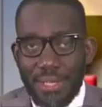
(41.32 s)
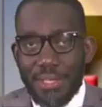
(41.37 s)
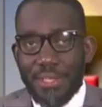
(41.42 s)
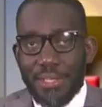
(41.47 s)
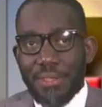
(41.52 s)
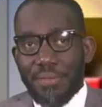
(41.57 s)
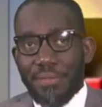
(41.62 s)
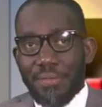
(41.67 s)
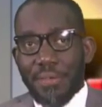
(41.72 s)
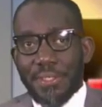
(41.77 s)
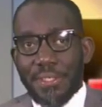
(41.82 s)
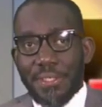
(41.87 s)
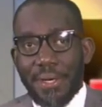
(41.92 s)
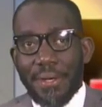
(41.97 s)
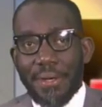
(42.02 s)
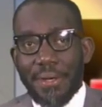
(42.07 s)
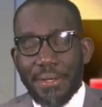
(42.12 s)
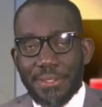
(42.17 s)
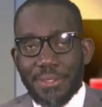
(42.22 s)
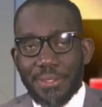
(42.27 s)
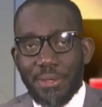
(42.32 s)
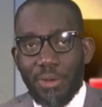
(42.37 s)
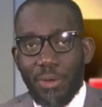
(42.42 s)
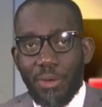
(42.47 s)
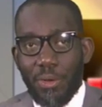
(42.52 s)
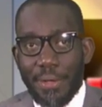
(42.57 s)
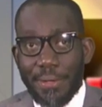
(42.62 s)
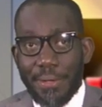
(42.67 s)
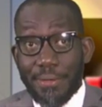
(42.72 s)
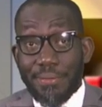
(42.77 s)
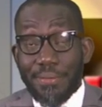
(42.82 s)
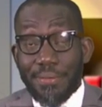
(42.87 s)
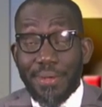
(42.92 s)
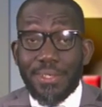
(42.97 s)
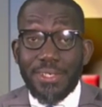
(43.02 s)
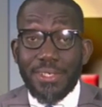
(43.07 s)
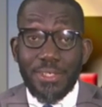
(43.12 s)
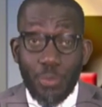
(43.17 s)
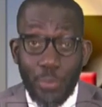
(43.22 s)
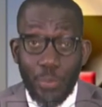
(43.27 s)
you for joining us on Law and You for
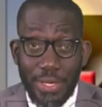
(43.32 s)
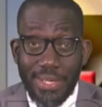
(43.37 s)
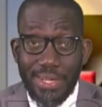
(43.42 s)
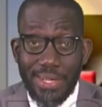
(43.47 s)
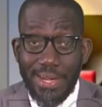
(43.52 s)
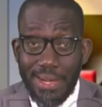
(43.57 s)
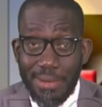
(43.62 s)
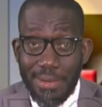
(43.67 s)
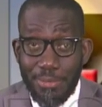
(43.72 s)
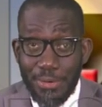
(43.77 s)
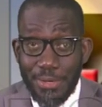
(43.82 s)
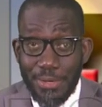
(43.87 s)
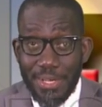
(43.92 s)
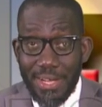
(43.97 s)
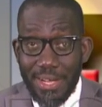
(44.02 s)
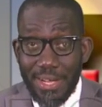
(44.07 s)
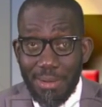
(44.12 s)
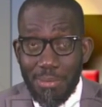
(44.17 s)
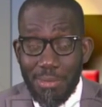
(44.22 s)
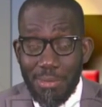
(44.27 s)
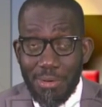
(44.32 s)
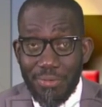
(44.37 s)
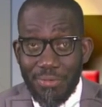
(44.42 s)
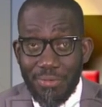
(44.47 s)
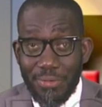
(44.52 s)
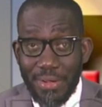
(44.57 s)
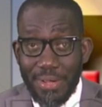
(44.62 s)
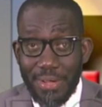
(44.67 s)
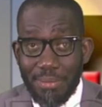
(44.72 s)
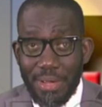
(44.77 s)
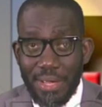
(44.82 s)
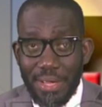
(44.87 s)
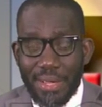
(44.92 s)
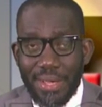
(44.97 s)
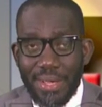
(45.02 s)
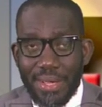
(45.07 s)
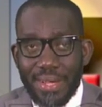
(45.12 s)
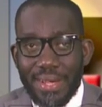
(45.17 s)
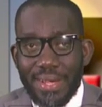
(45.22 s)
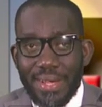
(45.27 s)
this week. We are Mofwegbe.
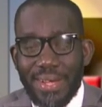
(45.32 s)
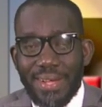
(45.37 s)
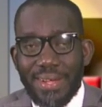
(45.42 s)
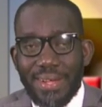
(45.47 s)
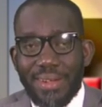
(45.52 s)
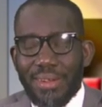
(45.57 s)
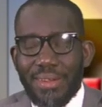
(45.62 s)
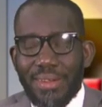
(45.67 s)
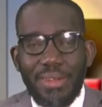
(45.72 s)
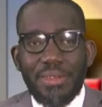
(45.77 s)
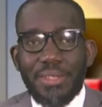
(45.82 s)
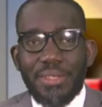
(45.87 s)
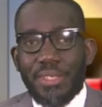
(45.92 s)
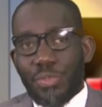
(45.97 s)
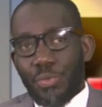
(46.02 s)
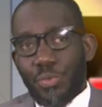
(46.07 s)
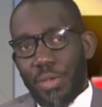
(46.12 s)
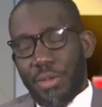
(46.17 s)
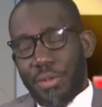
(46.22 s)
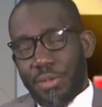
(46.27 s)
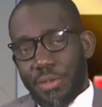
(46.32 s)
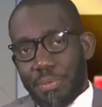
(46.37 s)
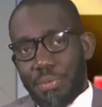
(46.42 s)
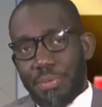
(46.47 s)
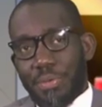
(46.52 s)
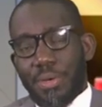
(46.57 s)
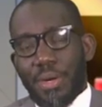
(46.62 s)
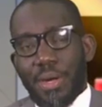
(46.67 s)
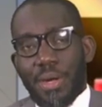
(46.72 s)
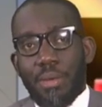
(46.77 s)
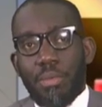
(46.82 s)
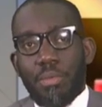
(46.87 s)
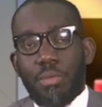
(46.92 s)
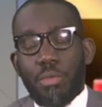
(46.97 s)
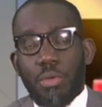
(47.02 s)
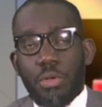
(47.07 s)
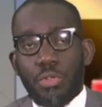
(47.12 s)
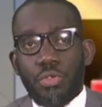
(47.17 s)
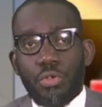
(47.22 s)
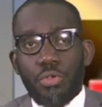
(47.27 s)
On this week on the program, we
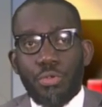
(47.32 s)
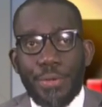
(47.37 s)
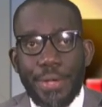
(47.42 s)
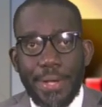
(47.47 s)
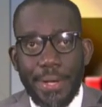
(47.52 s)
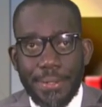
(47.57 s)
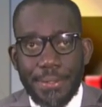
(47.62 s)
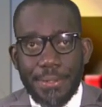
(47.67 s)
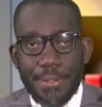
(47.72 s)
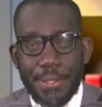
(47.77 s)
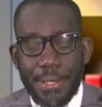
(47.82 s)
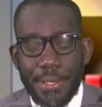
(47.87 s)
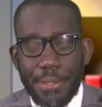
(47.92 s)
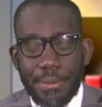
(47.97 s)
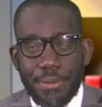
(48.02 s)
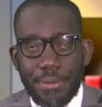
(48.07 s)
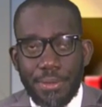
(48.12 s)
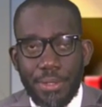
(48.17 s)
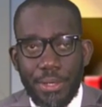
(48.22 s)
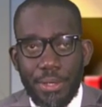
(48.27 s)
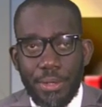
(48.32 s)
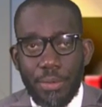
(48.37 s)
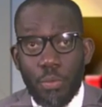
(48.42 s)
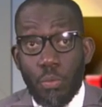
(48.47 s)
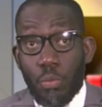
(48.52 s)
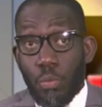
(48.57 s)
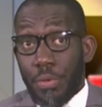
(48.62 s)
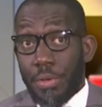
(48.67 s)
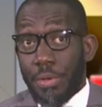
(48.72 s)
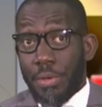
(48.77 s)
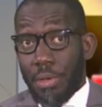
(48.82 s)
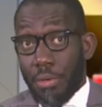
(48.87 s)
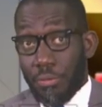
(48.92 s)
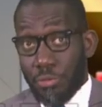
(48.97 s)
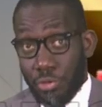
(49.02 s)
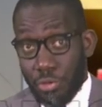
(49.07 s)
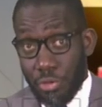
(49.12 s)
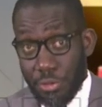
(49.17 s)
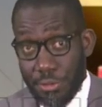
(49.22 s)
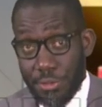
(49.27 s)
want to look at the wheel of
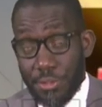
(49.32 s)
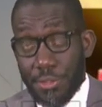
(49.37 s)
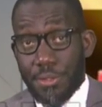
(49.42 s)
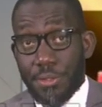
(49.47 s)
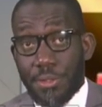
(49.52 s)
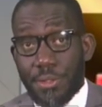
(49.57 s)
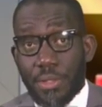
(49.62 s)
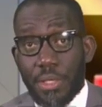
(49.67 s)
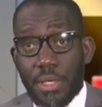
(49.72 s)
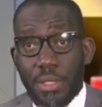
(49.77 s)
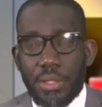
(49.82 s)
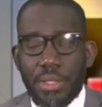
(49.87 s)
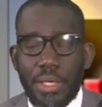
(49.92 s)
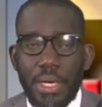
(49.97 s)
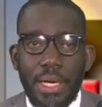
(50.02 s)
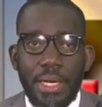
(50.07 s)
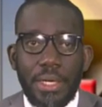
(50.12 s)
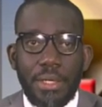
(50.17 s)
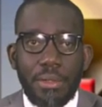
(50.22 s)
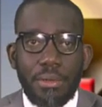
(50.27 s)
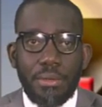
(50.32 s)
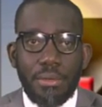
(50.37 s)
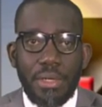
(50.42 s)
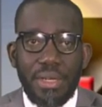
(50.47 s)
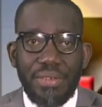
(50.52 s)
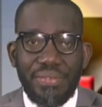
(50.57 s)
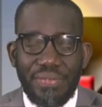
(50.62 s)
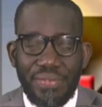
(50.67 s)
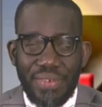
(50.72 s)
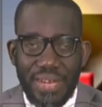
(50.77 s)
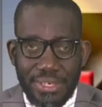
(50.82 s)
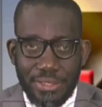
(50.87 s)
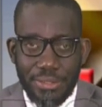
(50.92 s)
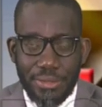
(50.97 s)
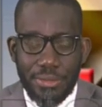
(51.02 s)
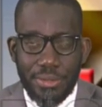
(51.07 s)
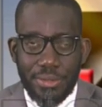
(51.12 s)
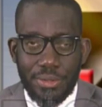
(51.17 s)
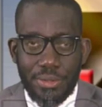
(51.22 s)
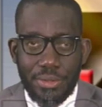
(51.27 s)
justice and then the
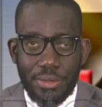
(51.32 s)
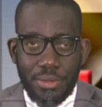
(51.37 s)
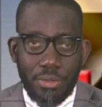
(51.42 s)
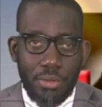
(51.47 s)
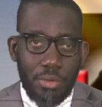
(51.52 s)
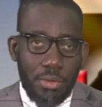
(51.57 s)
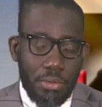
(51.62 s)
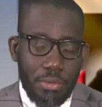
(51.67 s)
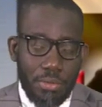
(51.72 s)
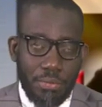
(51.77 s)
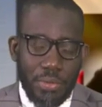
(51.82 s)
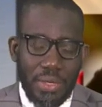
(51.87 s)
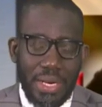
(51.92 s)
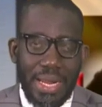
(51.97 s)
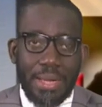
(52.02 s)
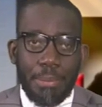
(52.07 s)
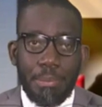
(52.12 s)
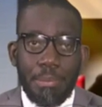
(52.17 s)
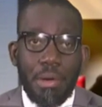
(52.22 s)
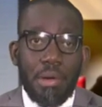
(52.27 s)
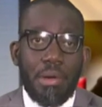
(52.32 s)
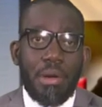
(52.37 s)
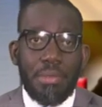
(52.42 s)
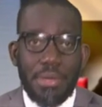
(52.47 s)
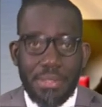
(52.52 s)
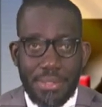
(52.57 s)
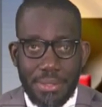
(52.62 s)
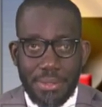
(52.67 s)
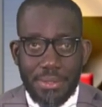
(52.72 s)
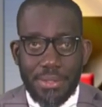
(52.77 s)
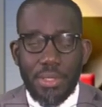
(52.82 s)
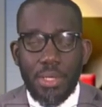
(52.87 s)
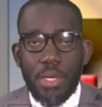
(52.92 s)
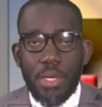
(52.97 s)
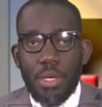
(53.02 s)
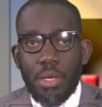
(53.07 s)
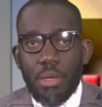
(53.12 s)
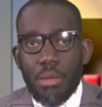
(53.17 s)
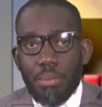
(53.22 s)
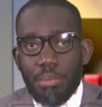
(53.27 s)
factors, or if you like, parameters,
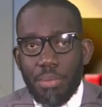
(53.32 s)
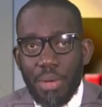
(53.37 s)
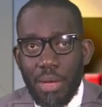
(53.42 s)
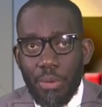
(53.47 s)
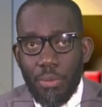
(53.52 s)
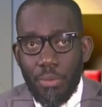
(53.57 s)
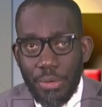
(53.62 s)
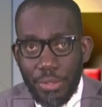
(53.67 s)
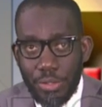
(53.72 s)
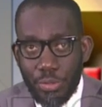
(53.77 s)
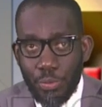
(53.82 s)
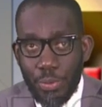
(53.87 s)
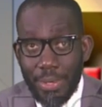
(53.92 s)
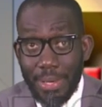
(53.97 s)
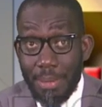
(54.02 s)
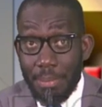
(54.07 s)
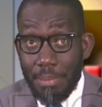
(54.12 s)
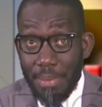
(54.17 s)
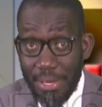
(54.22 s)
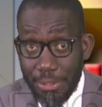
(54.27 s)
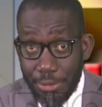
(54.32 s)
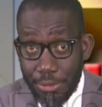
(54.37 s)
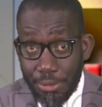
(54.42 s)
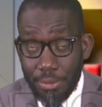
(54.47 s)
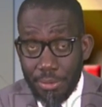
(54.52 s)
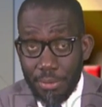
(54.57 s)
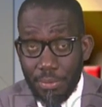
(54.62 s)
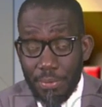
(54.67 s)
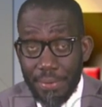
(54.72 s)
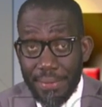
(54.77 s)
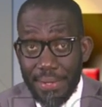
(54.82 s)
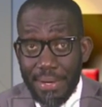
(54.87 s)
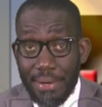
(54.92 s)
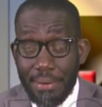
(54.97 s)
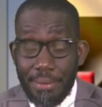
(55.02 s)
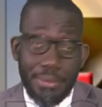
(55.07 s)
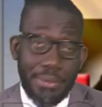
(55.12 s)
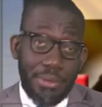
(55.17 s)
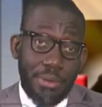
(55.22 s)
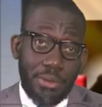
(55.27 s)
by which we can measure whether
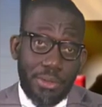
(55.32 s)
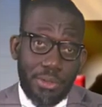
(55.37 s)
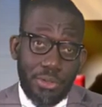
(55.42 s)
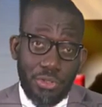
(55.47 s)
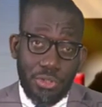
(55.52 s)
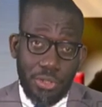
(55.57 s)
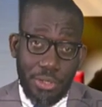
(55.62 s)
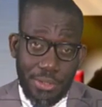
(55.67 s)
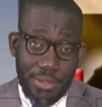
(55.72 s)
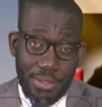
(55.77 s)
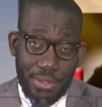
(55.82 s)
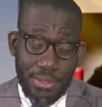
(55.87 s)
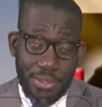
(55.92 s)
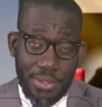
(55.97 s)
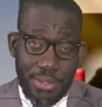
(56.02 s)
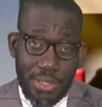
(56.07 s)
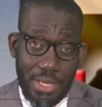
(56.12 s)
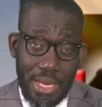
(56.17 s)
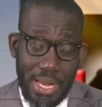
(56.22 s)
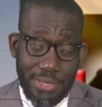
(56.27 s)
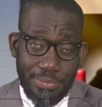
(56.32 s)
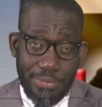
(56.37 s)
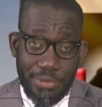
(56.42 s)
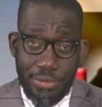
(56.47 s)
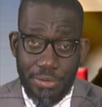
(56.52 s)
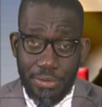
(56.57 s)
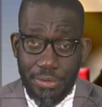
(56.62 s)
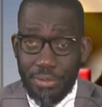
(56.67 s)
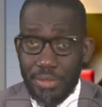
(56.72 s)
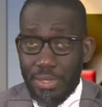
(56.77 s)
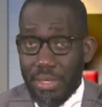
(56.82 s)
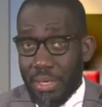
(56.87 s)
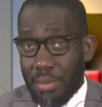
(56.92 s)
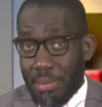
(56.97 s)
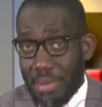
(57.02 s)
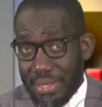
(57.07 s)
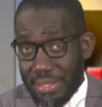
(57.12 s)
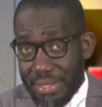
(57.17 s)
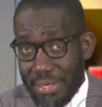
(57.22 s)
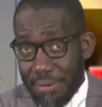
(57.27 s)
or not justice has been done in a
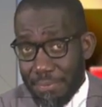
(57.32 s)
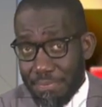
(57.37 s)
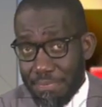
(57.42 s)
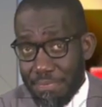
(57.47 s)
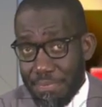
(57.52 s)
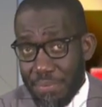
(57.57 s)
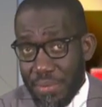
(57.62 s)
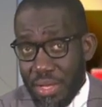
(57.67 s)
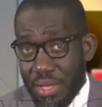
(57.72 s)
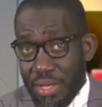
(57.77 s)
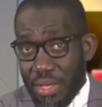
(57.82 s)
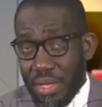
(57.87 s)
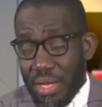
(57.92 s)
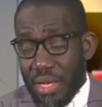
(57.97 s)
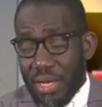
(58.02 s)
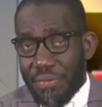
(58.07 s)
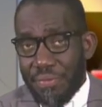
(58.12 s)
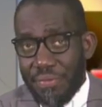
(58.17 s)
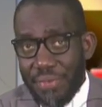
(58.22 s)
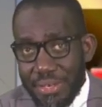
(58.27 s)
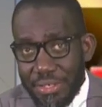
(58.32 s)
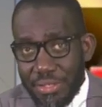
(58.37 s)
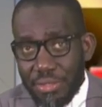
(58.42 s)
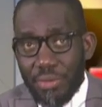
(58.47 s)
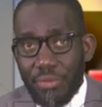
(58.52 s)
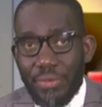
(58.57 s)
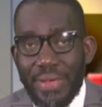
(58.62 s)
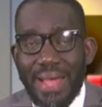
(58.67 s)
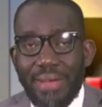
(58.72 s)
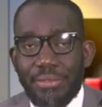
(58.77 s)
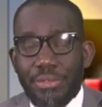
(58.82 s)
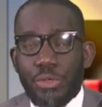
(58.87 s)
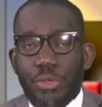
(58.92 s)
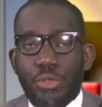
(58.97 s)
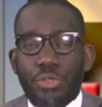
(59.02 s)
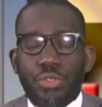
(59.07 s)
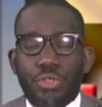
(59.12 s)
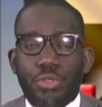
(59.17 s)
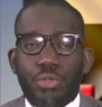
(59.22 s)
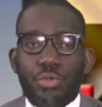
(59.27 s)
matter. First off, we have
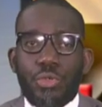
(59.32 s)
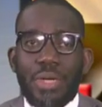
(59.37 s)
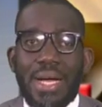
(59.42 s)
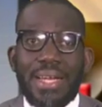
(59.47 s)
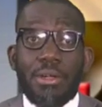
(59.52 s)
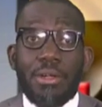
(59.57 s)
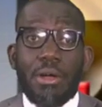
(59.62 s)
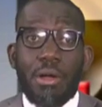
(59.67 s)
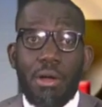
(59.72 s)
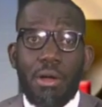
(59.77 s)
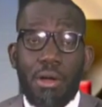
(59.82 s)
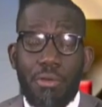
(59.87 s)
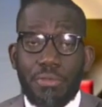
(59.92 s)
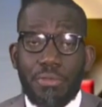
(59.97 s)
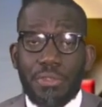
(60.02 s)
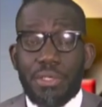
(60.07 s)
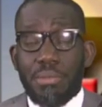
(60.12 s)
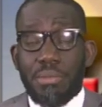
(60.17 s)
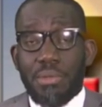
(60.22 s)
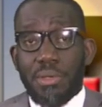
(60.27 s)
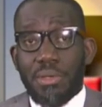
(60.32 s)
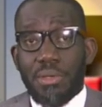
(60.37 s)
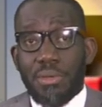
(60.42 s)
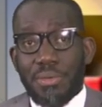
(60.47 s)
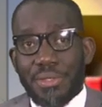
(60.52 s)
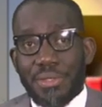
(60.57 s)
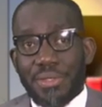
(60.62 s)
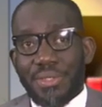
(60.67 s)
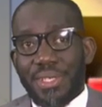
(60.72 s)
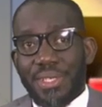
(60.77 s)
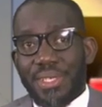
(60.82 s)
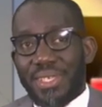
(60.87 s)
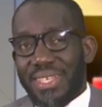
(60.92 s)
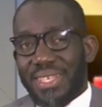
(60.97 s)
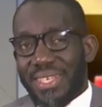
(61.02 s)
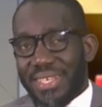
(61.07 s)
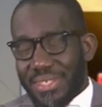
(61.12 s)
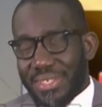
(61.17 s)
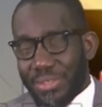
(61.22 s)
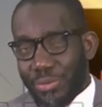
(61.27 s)
those who are not comfortable with the,
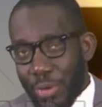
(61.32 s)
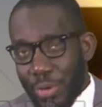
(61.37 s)
as it were,